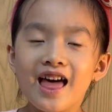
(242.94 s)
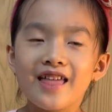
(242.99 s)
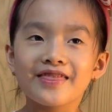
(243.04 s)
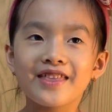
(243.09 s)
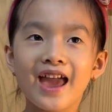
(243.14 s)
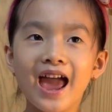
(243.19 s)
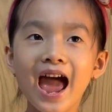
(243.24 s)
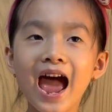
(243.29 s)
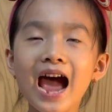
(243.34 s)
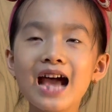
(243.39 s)
They
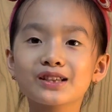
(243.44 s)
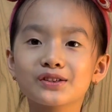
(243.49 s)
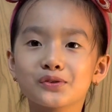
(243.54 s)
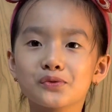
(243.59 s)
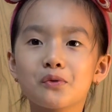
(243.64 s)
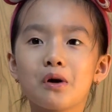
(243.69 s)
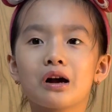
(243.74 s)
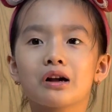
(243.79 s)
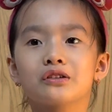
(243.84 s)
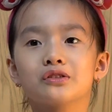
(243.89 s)
had to
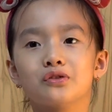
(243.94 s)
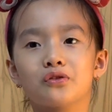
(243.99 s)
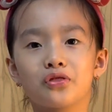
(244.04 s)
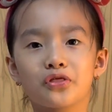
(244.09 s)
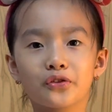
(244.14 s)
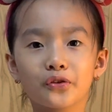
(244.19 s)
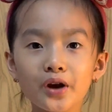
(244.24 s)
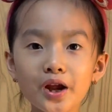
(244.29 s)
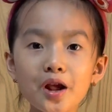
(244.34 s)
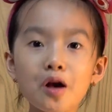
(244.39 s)
walk to
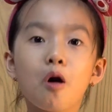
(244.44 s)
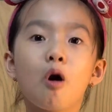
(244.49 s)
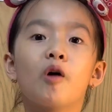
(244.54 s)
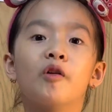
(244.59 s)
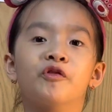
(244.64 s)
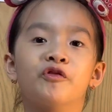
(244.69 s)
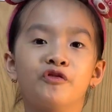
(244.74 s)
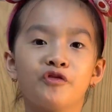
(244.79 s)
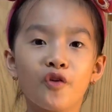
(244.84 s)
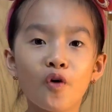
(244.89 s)
3 or
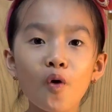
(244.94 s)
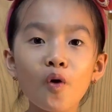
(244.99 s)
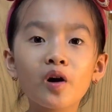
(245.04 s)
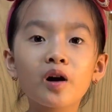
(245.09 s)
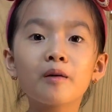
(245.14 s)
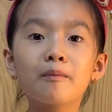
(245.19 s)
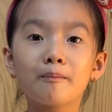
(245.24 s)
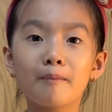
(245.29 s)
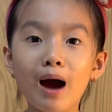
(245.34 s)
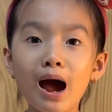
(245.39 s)

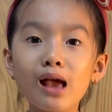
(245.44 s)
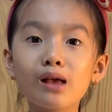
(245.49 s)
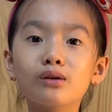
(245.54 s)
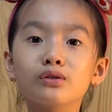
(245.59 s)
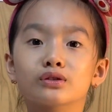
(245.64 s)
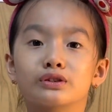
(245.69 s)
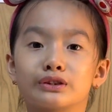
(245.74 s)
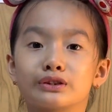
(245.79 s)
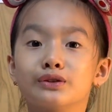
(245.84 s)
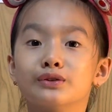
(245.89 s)
4
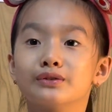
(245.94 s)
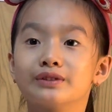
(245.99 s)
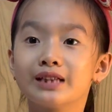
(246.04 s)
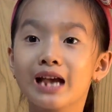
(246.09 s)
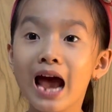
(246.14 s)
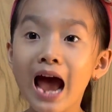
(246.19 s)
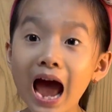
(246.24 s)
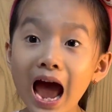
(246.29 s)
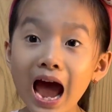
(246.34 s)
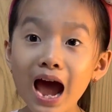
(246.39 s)
miles to
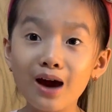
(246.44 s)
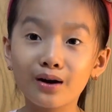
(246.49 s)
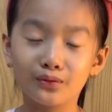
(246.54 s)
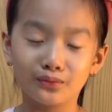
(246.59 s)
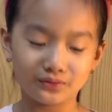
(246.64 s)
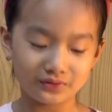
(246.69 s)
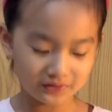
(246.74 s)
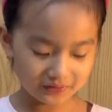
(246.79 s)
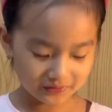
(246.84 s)
town.